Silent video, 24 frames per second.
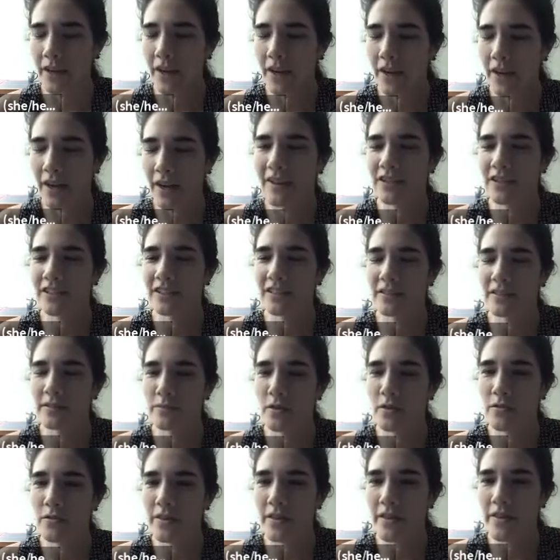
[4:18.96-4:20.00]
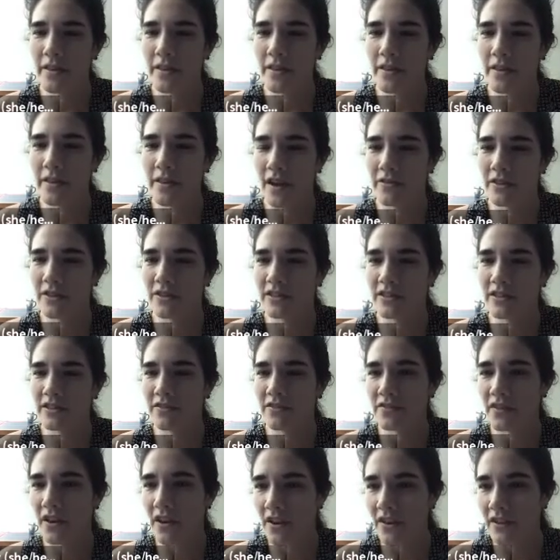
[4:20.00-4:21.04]
The converse, proving that the converse is
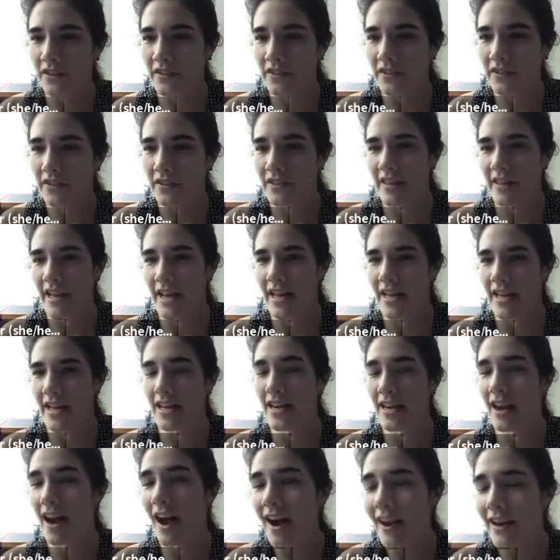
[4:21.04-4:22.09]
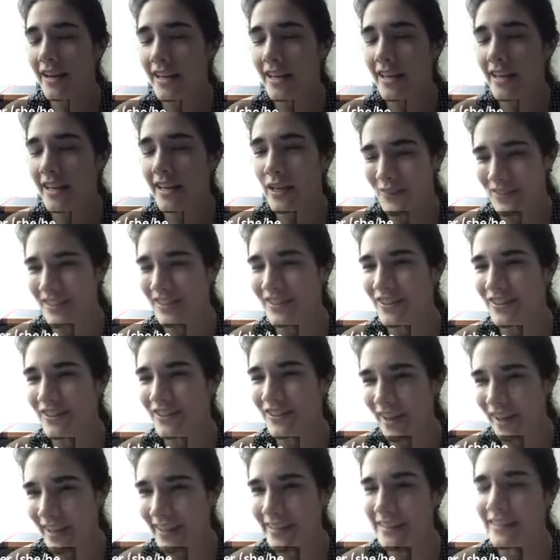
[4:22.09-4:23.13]
false in the n not equal to 0
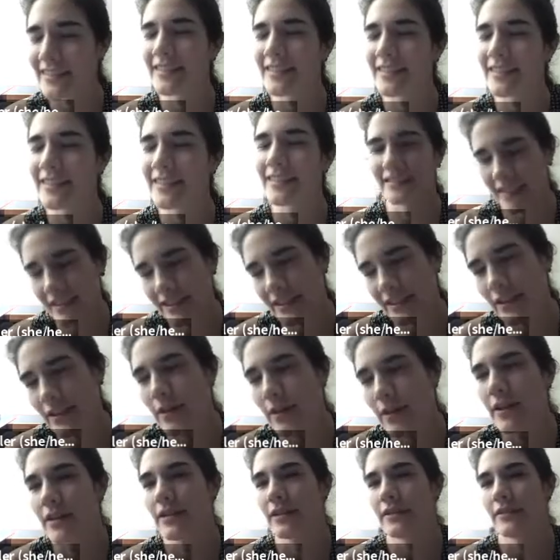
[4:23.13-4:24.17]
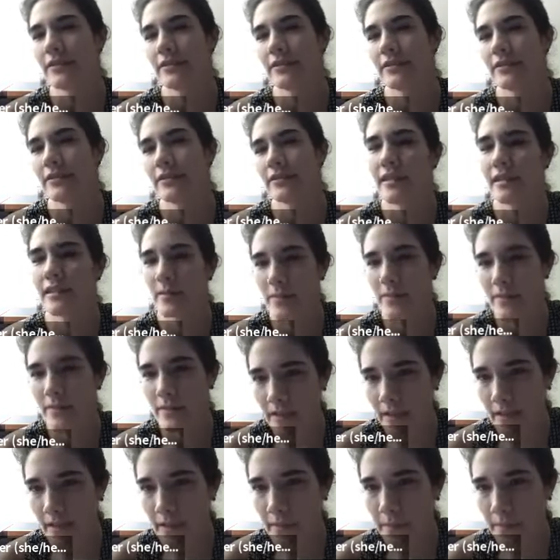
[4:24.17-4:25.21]
case is not so hard and has been
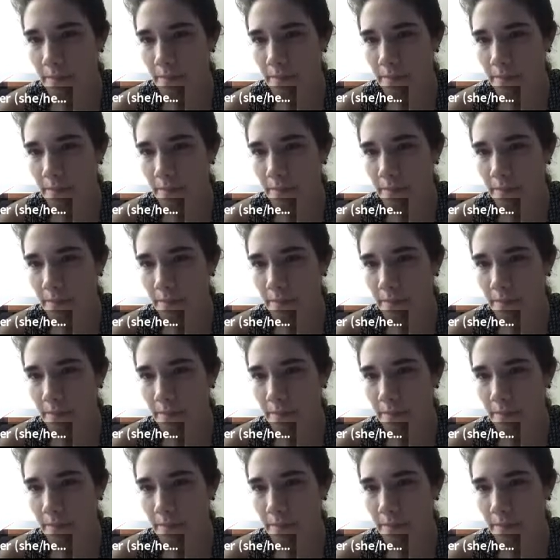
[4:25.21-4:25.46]
done